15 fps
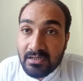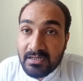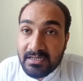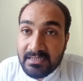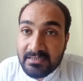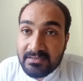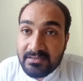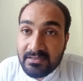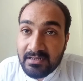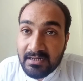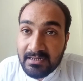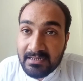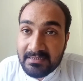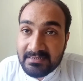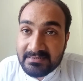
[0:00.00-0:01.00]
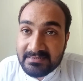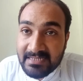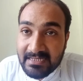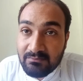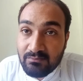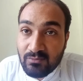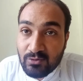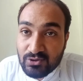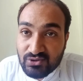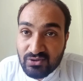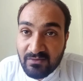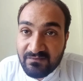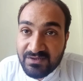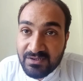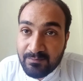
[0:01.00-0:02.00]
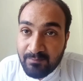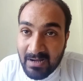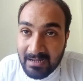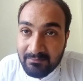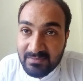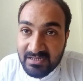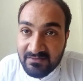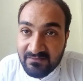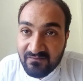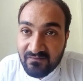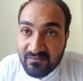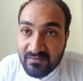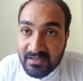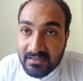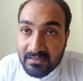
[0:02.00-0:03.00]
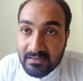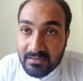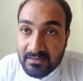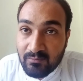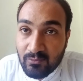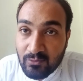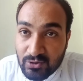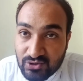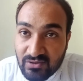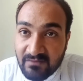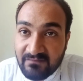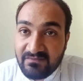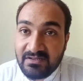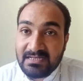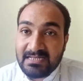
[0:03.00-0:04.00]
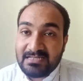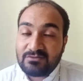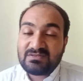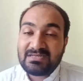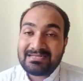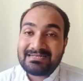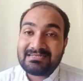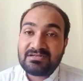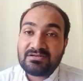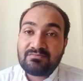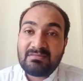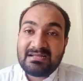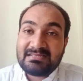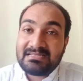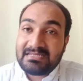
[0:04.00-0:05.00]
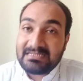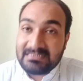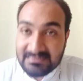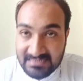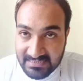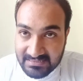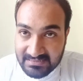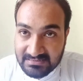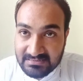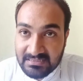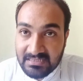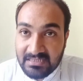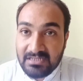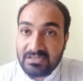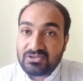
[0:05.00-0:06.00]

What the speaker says: in the earlier time, most of the palm leaf, most of the leaves are eaten by the insects.